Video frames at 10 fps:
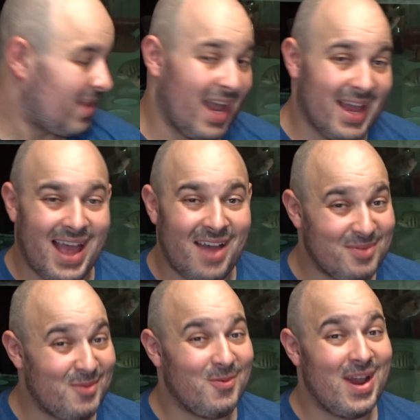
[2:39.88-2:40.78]
I've
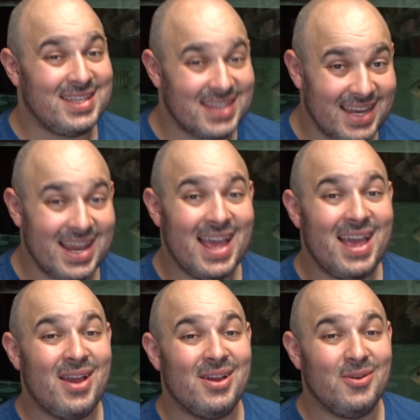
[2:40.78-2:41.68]
been waiting
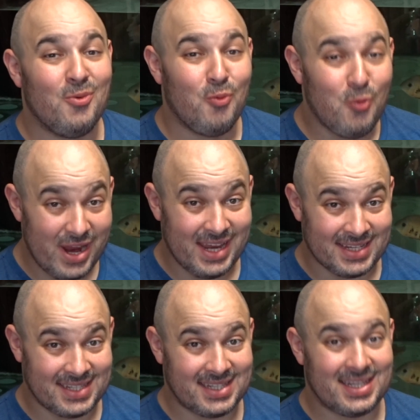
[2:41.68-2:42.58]

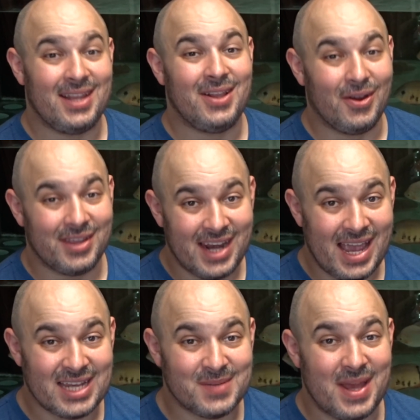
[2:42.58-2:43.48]
weeks longer than
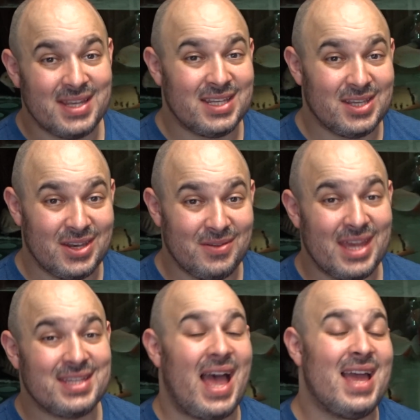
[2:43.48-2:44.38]
I expected to do
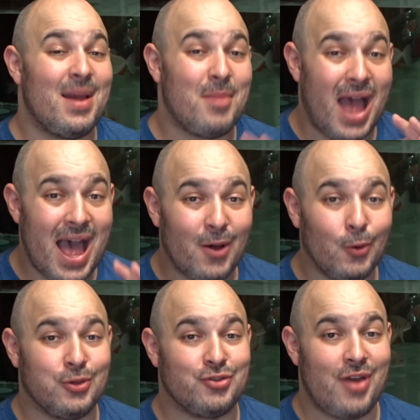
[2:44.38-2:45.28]
this. I am
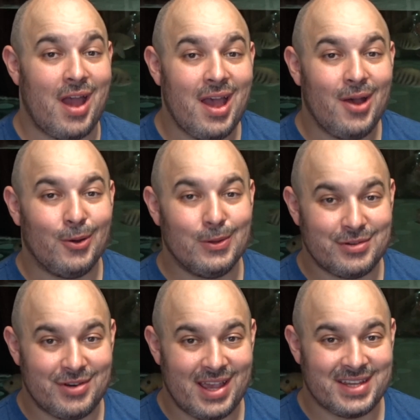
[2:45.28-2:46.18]
ultra
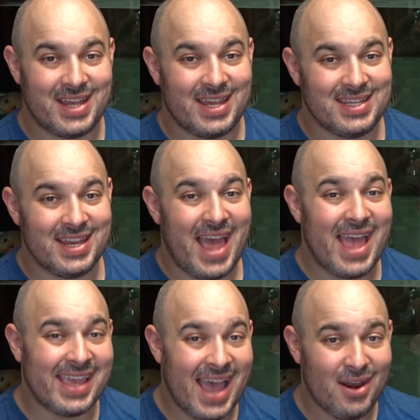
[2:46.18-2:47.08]
excited.
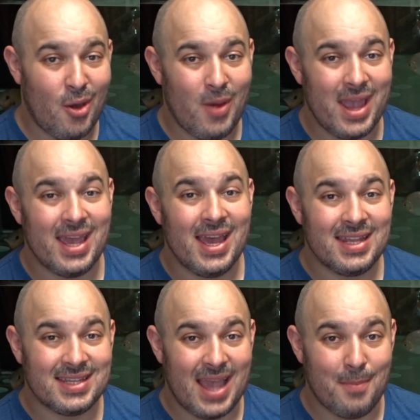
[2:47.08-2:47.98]
I cannot wait
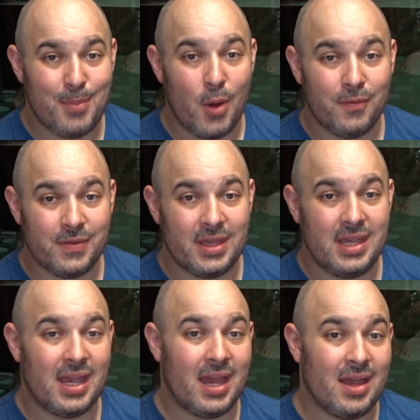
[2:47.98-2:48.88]
to get both
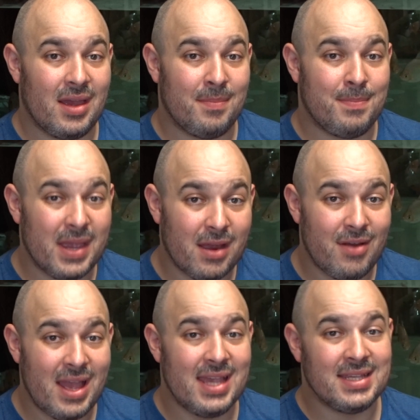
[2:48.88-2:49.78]
the bigger
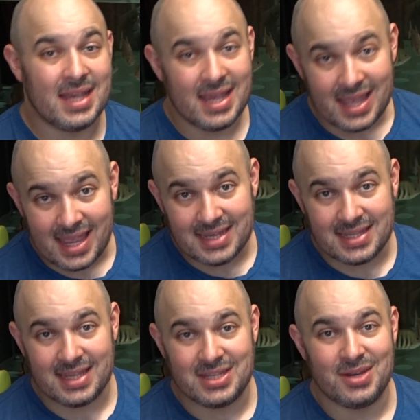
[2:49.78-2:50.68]
rays into
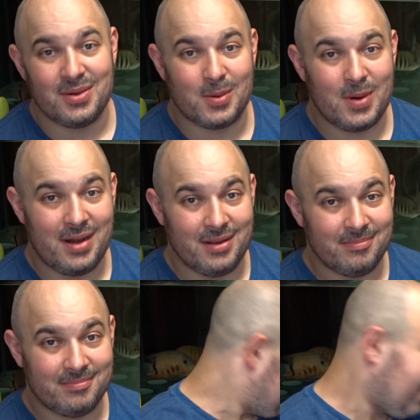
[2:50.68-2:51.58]
this new
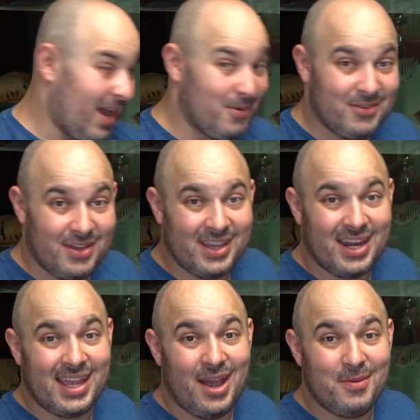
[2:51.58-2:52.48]
aquarium. I wonder how they're
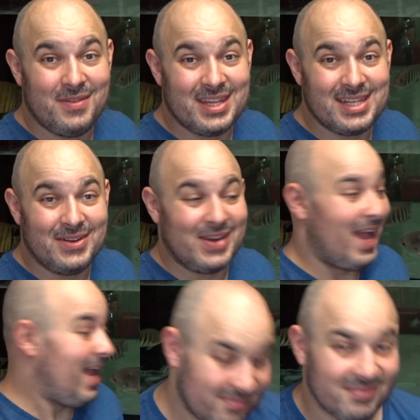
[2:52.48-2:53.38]
going to get on with this little guy.